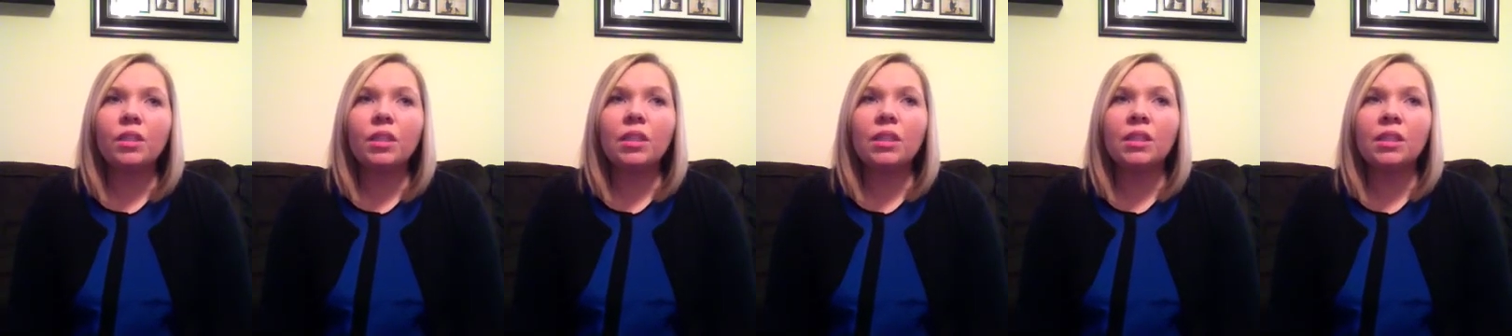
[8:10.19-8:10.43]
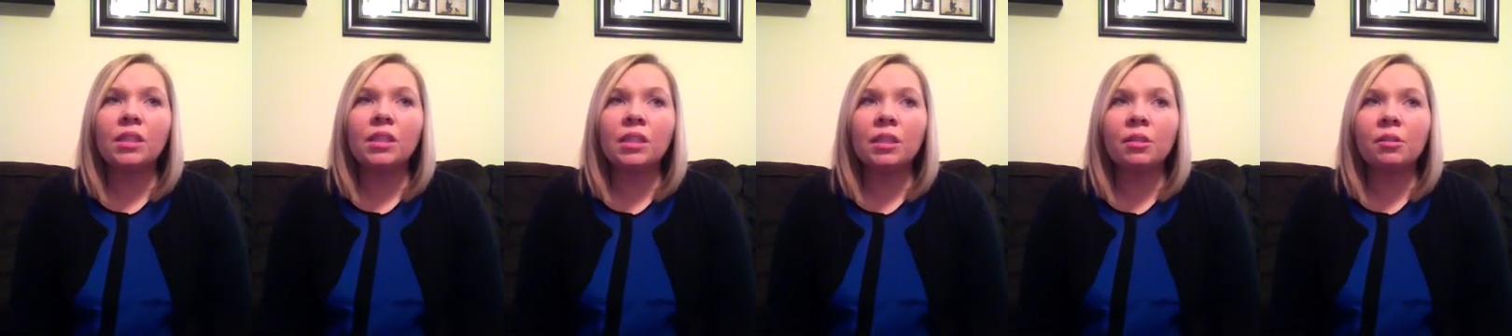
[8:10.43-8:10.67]

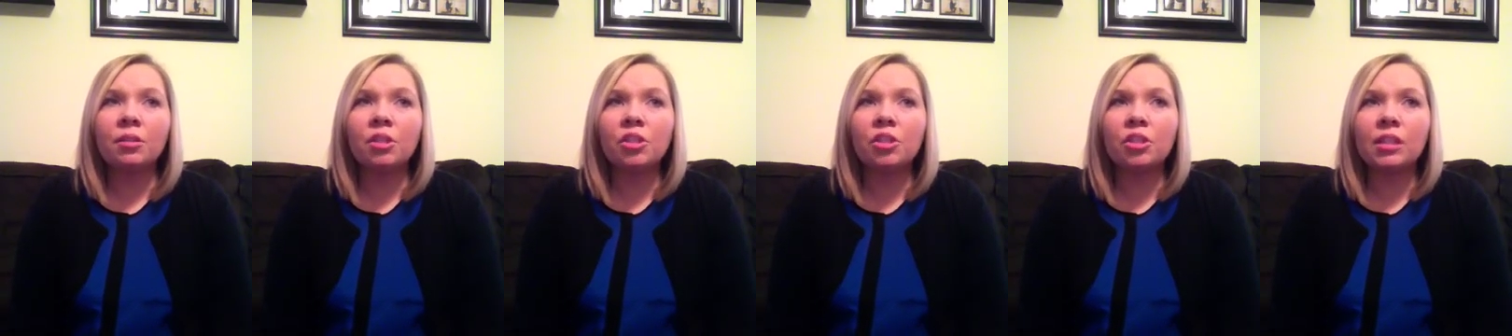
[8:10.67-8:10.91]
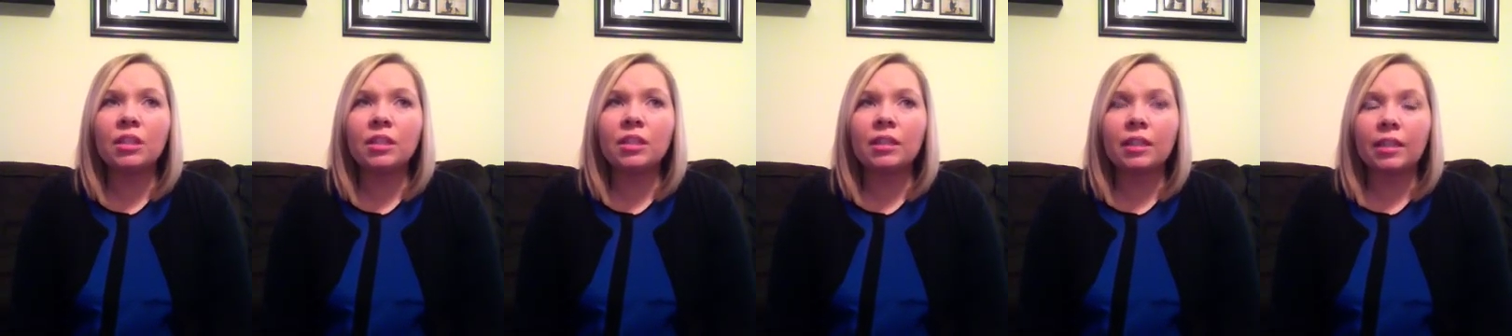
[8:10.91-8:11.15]
So it's
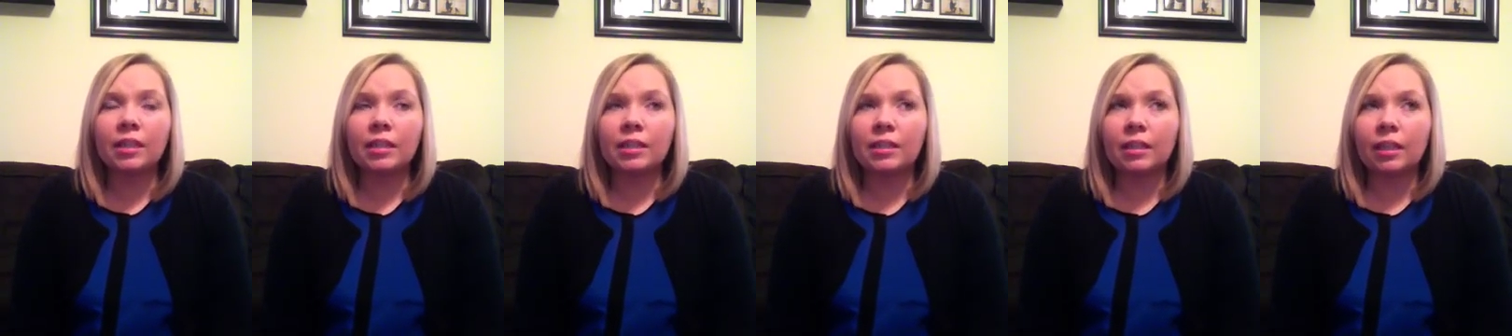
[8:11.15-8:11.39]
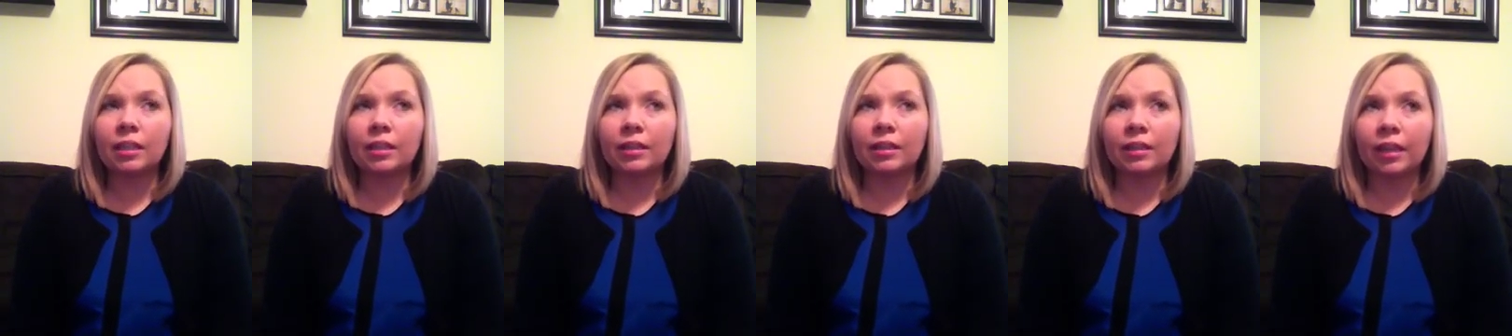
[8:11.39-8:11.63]
just things
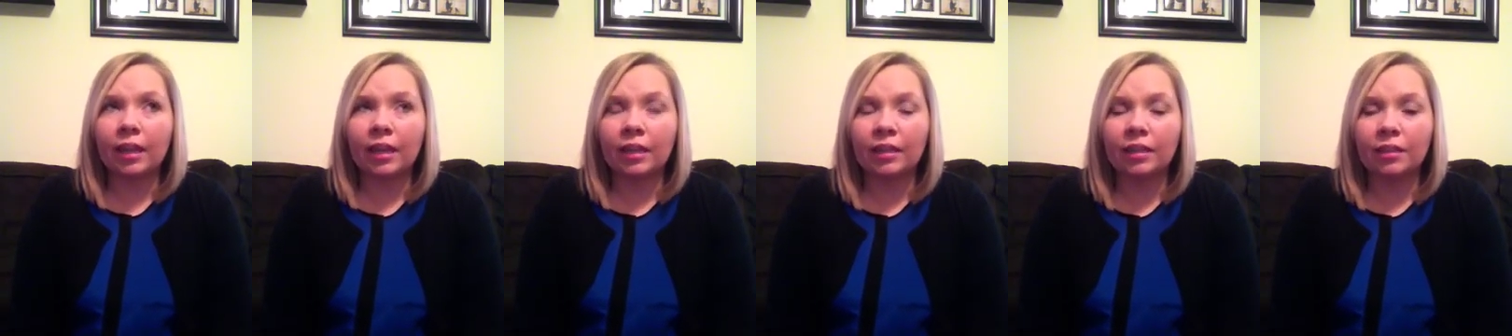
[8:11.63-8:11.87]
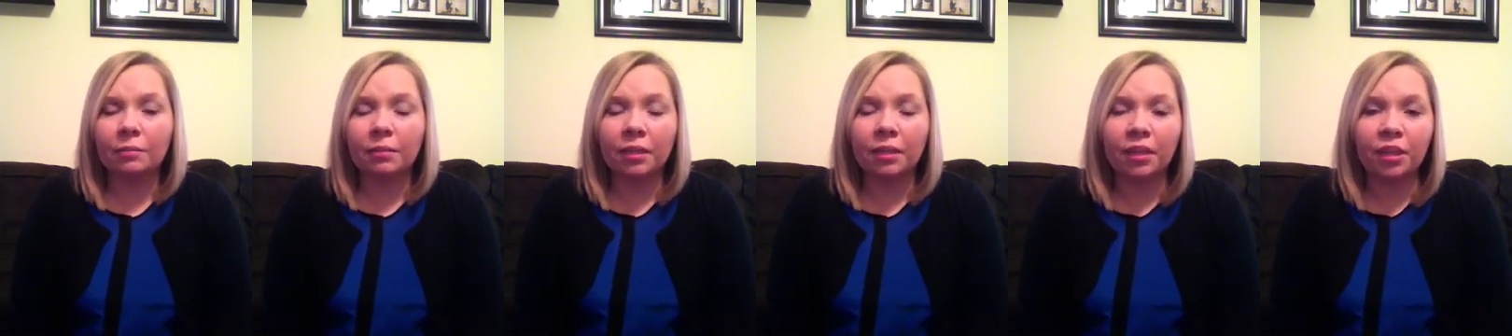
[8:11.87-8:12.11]
like that
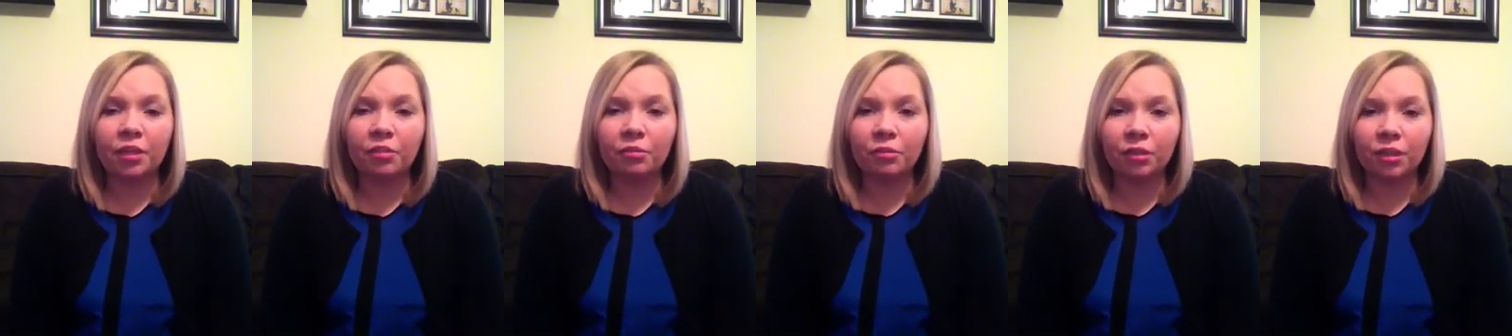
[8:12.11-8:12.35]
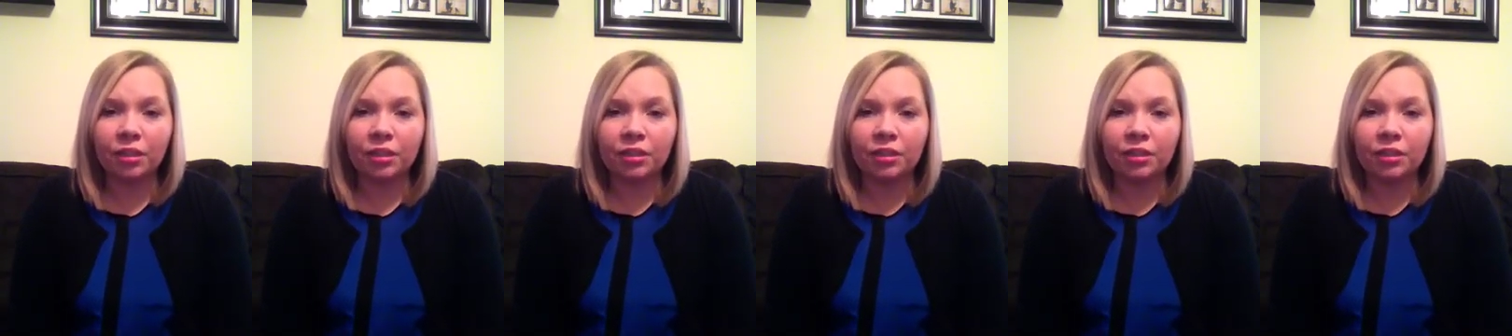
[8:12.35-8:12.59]
that made it
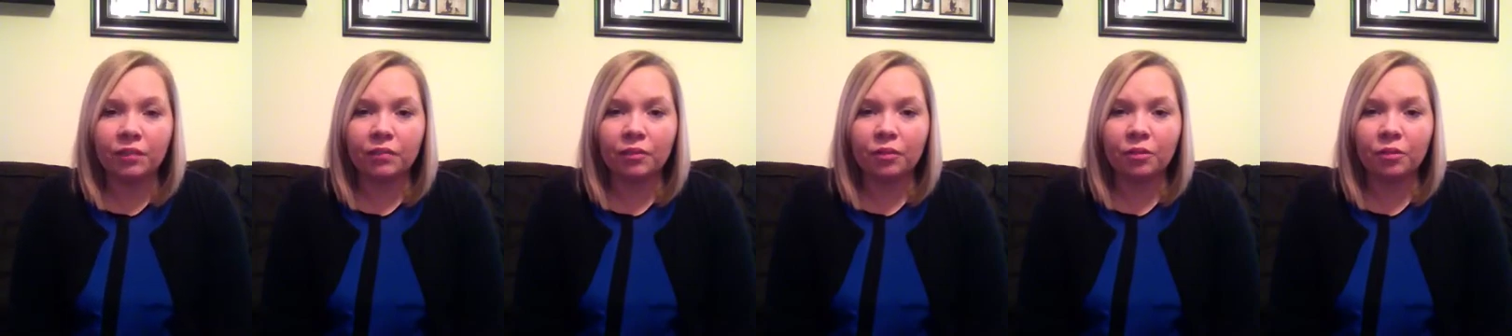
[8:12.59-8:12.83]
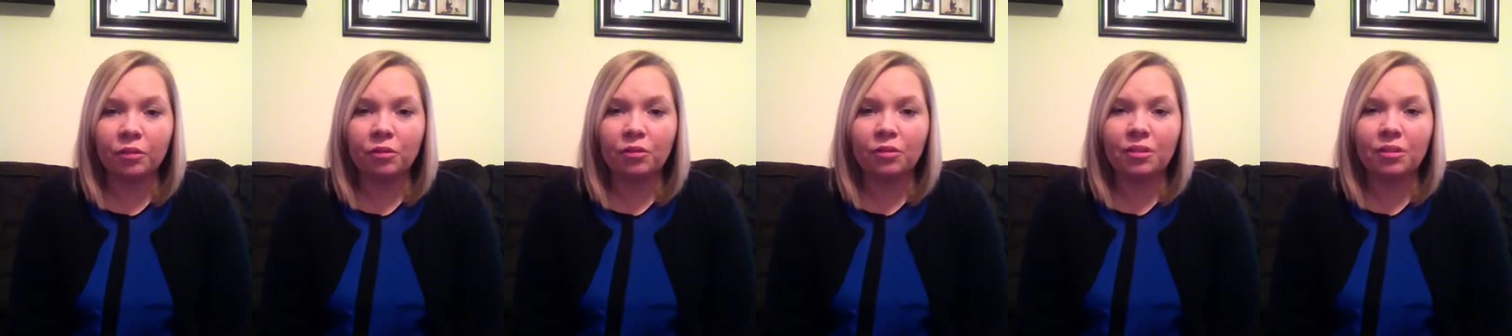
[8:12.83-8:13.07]
really
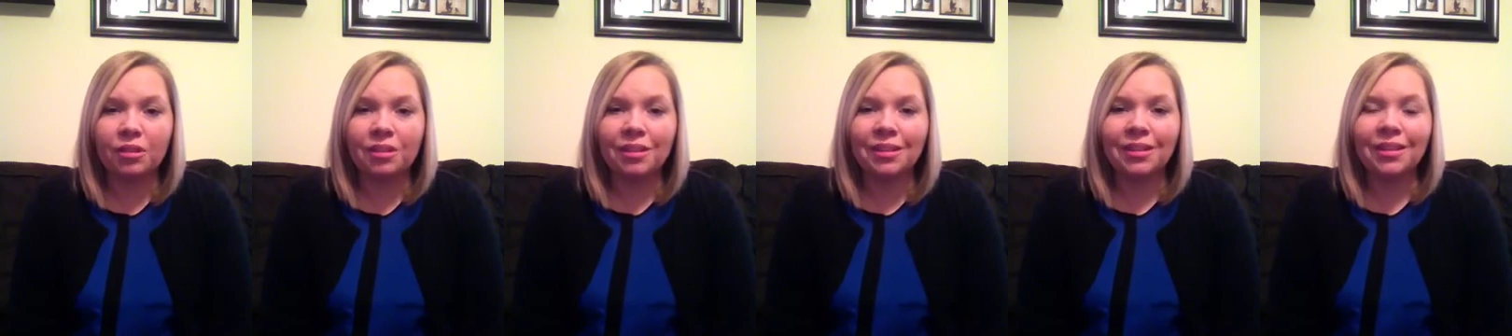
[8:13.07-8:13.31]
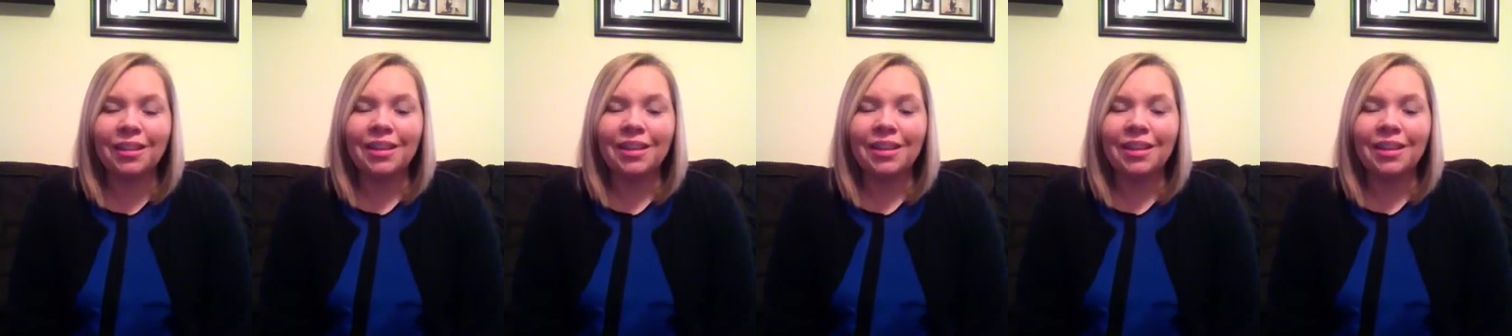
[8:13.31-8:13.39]
difficult.